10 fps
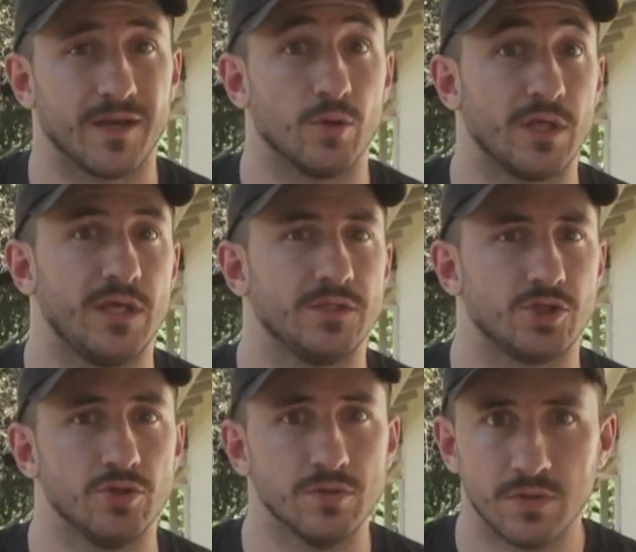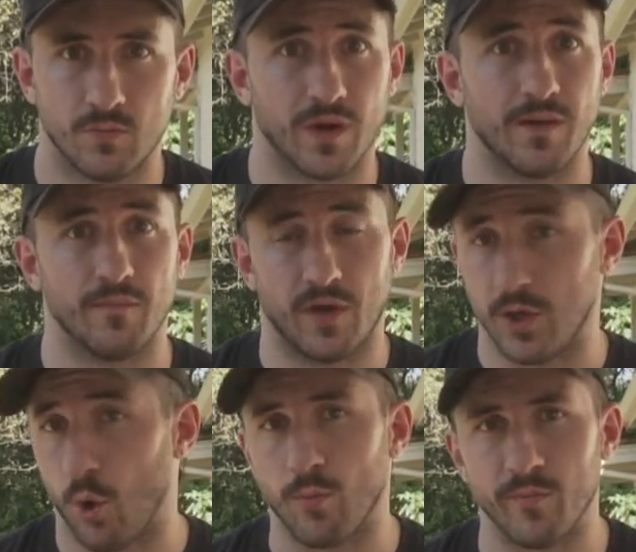I can only eat two. When I'm a
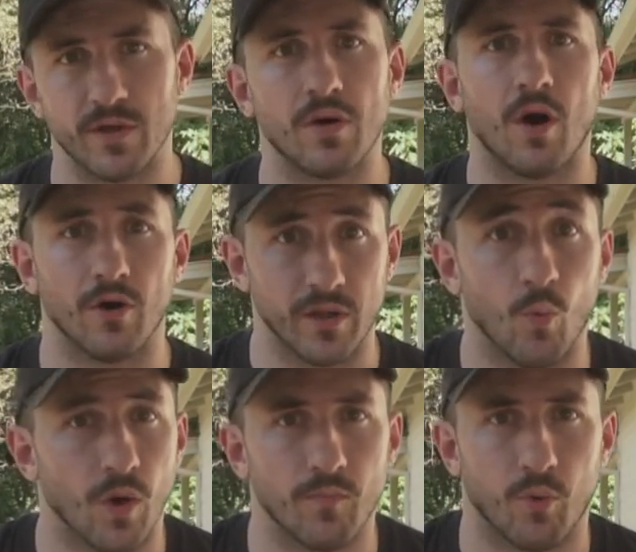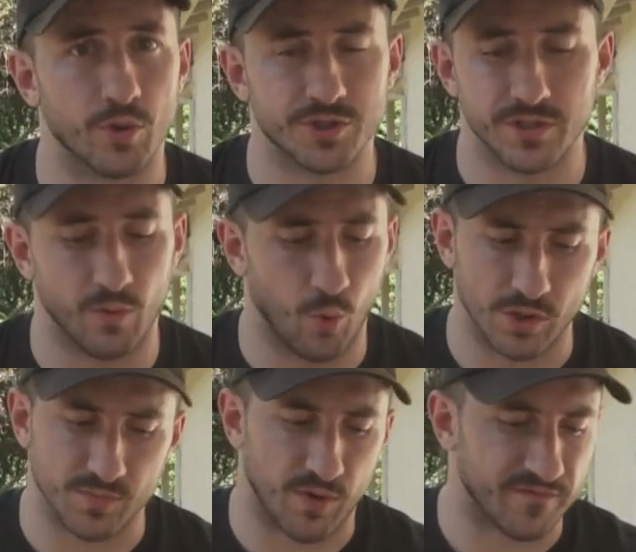normal meal, I'll eat one portion and
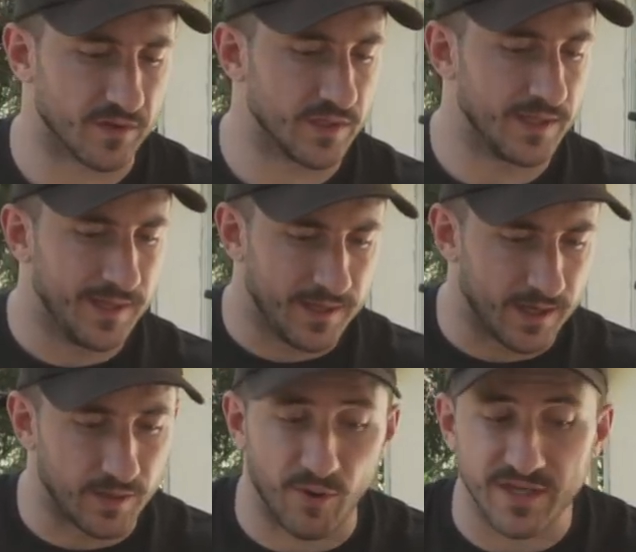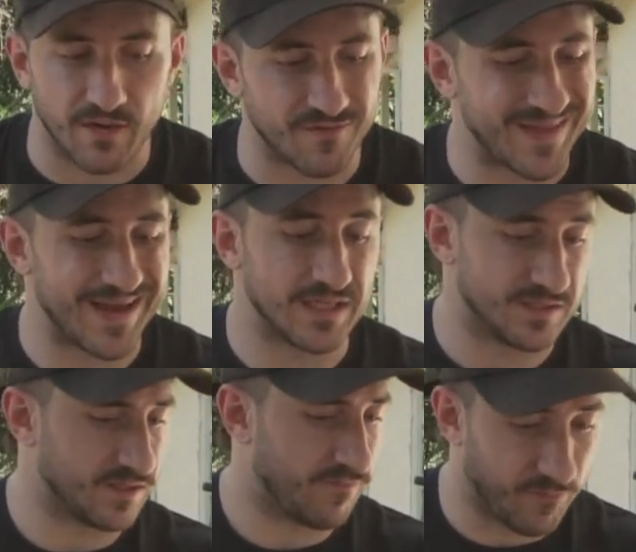works perfectly. Uh, the breakdown for that
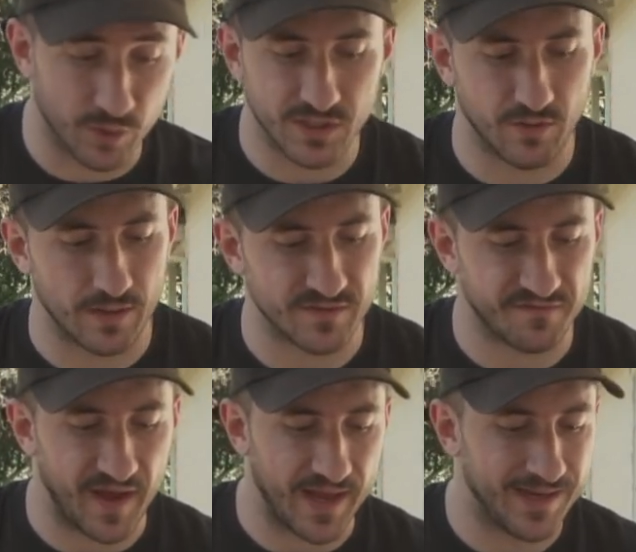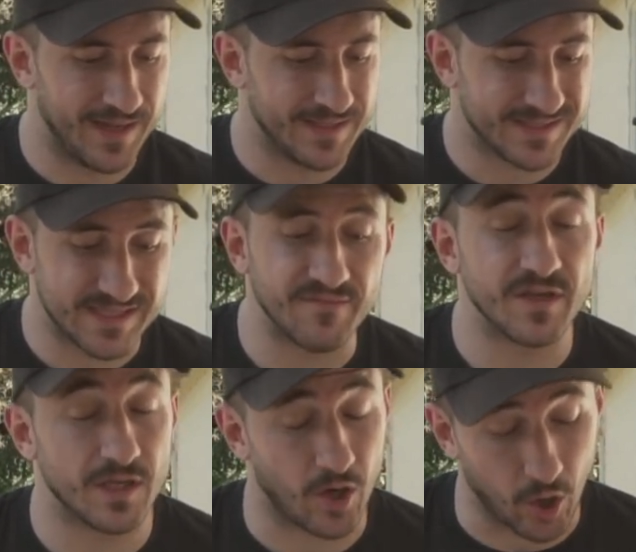is 14 grams of fat,
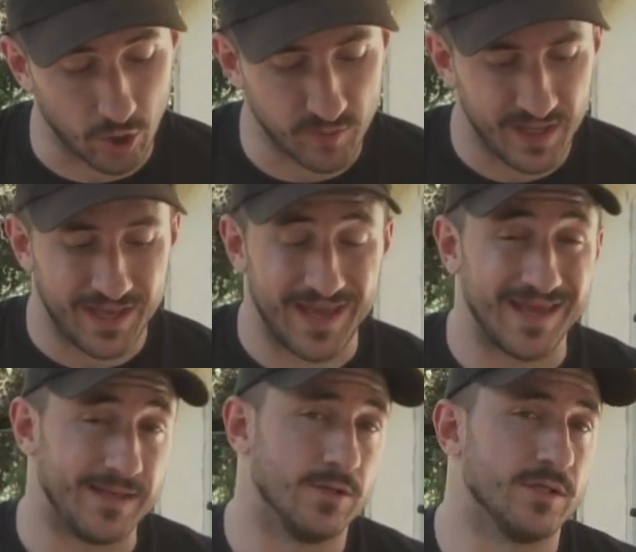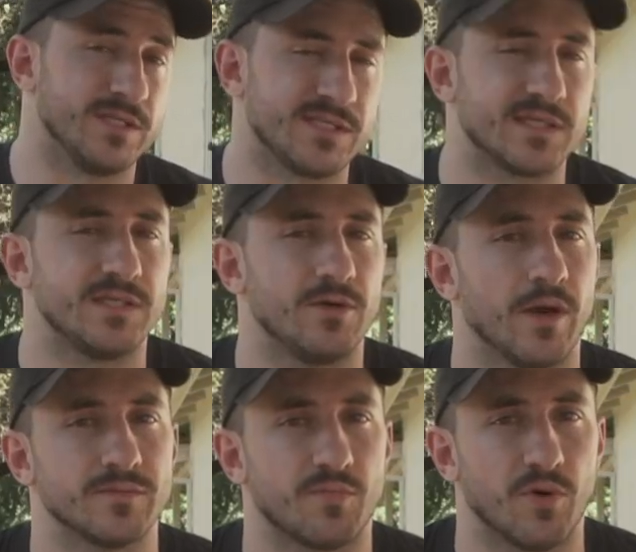70 carb, and nearly 60
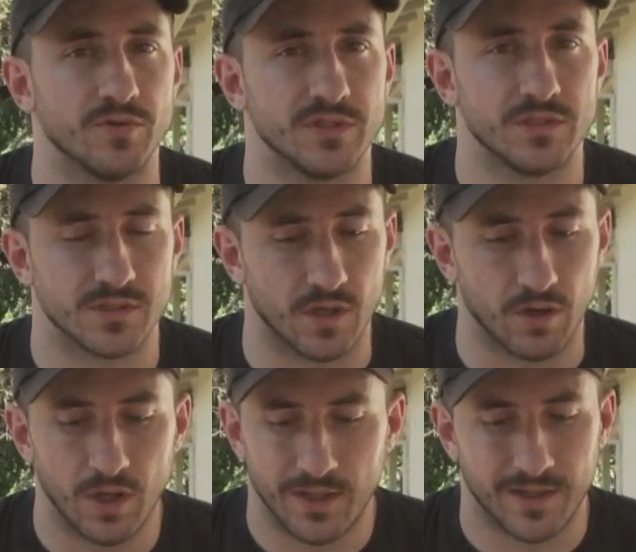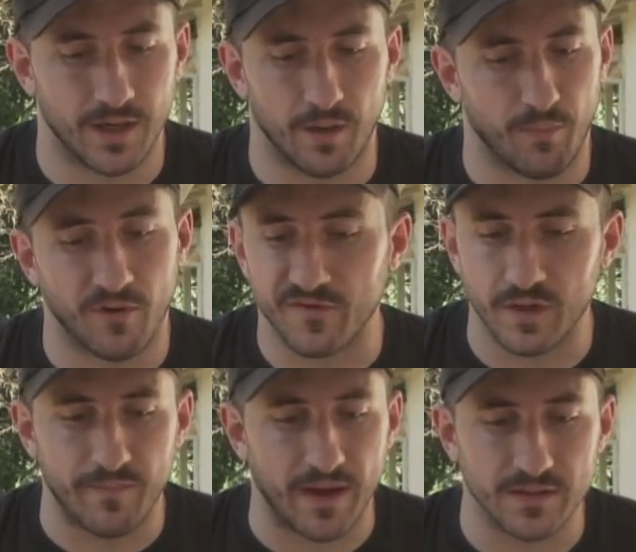grams of protein. So uh,
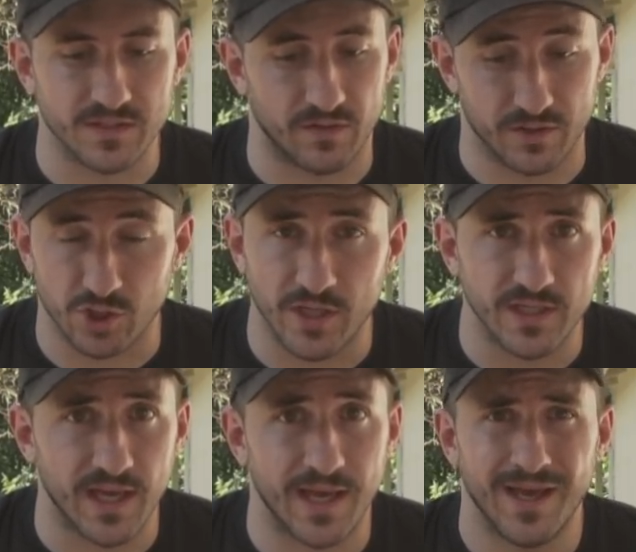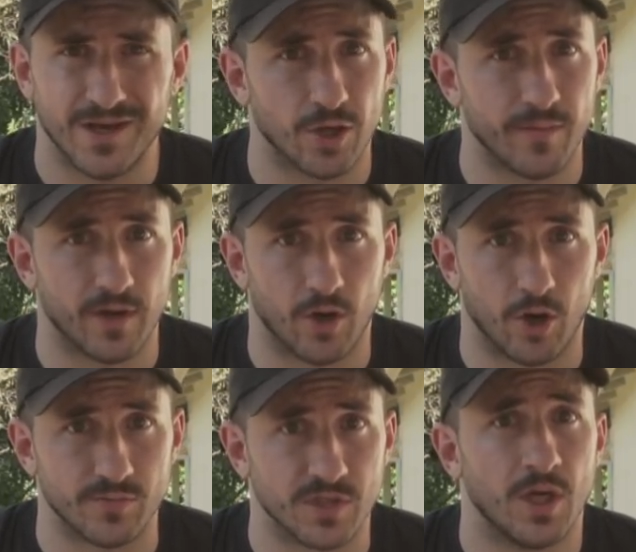perfectly balanced on a training day, good amount of
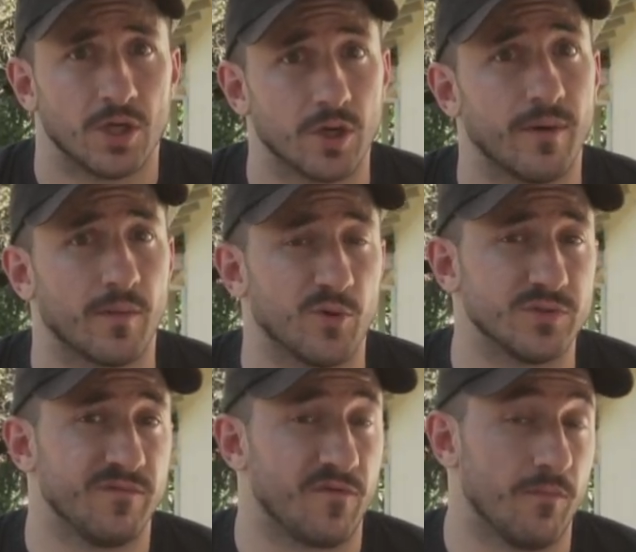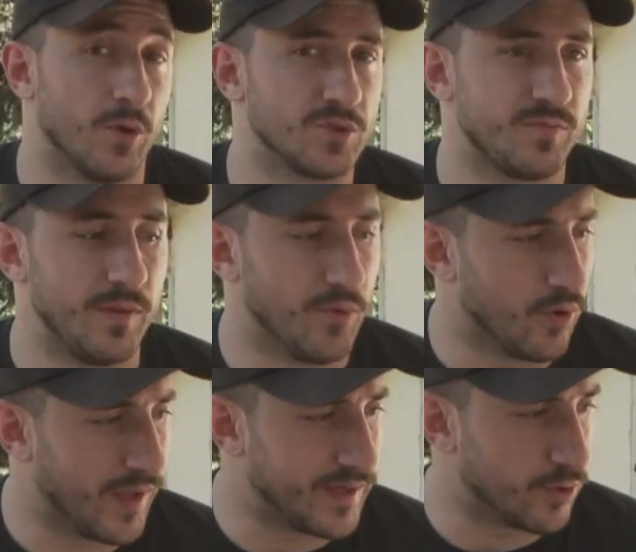carbs, good amount of protein for most
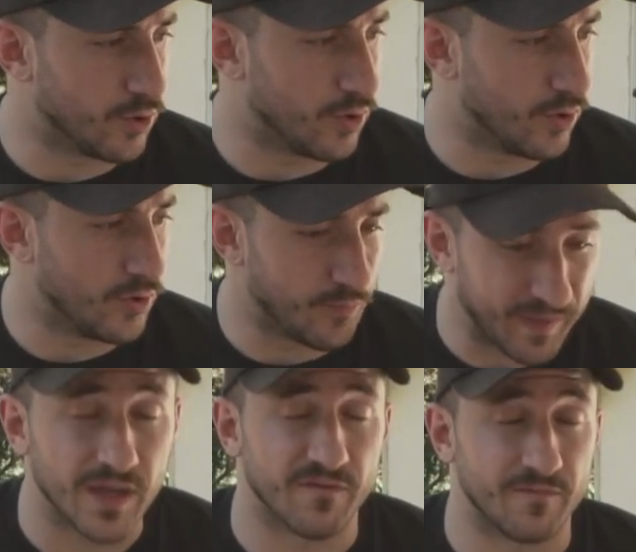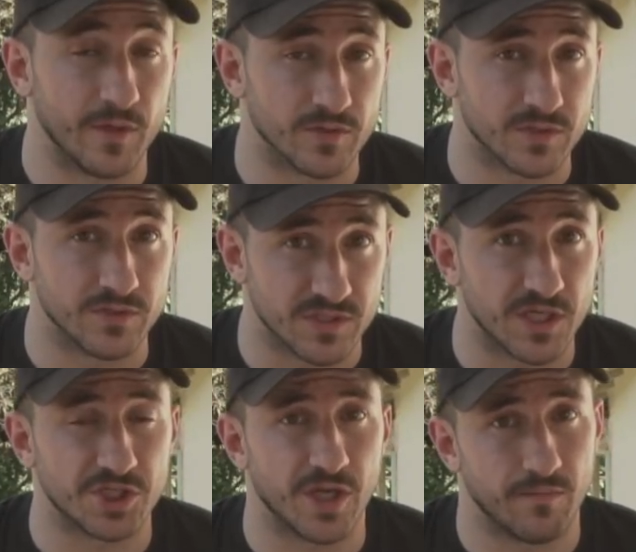people, and it'll big enough meal to
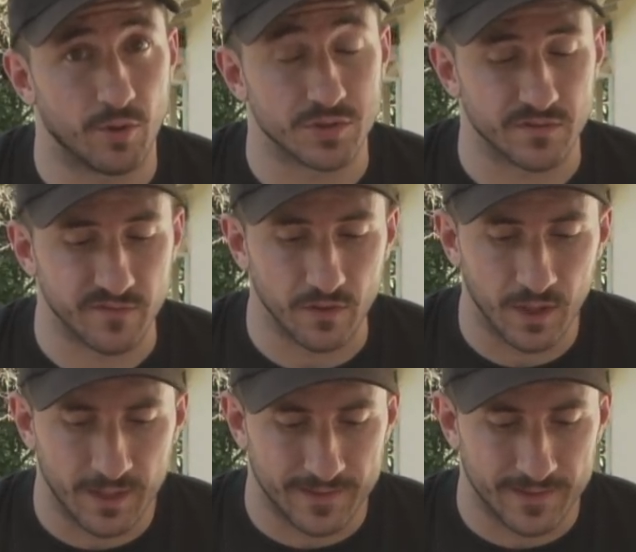satiate most of you.